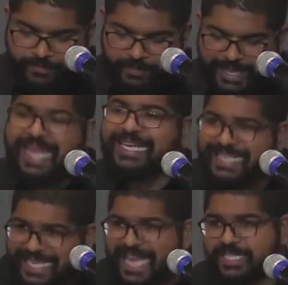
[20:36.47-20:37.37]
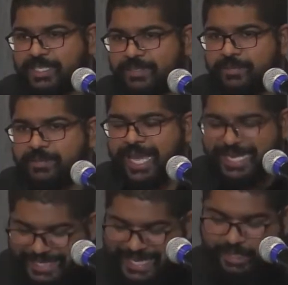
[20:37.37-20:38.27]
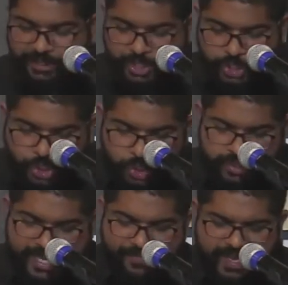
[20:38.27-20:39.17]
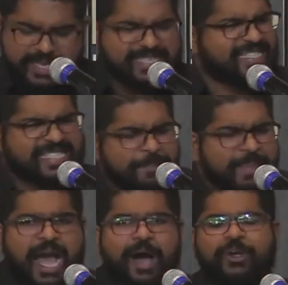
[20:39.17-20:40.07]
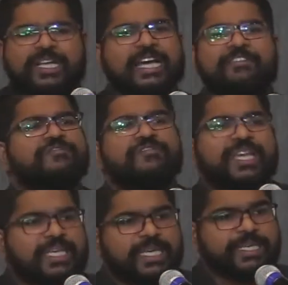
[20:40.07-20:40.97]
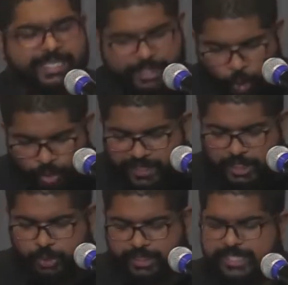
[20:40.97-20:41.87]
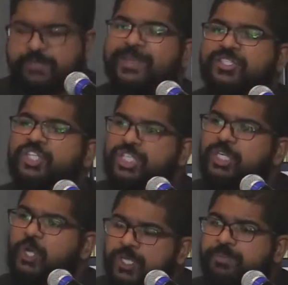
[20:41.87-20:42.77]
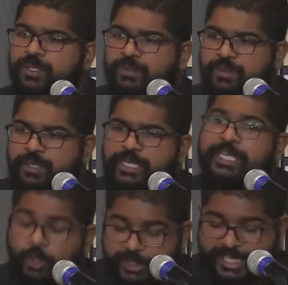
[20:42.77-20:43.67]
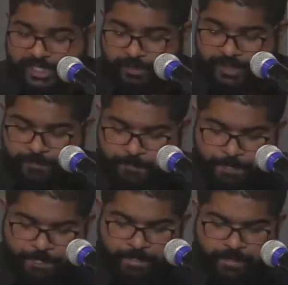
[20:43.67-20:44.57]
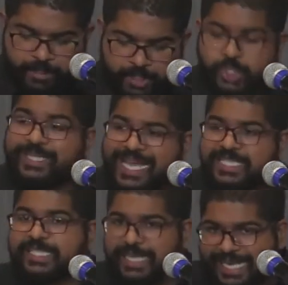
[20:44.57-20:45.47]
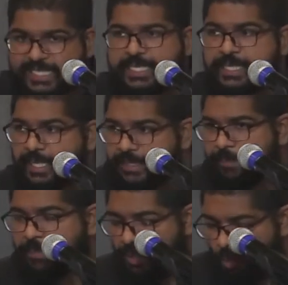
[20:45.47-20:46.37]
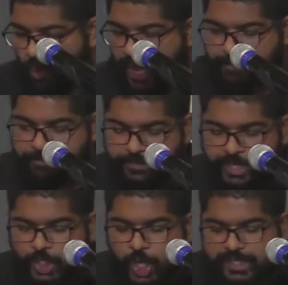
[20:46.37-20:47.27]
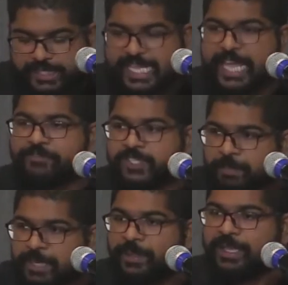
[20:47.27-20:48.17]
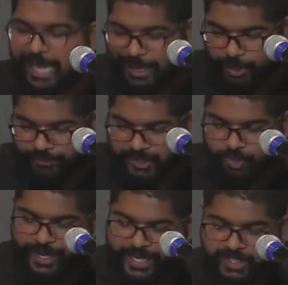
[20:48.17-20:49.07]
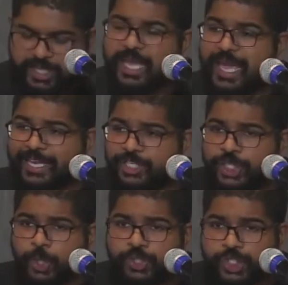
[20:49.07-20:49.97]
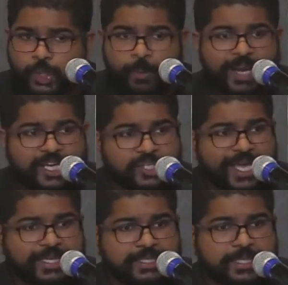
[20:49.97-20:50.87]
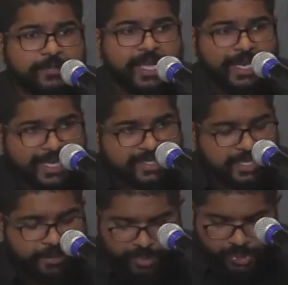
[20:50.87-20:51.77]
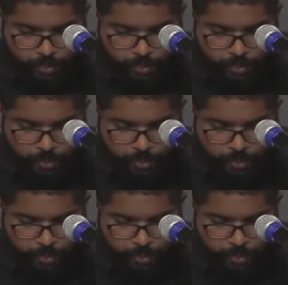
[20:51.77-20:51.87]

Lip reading: And yet the Jews have somehow conveniently overlooked this message in the gospel, in the Old Testament. So that's lesson number one. God saves people out of His grace and shows no partiality. Lesson number two.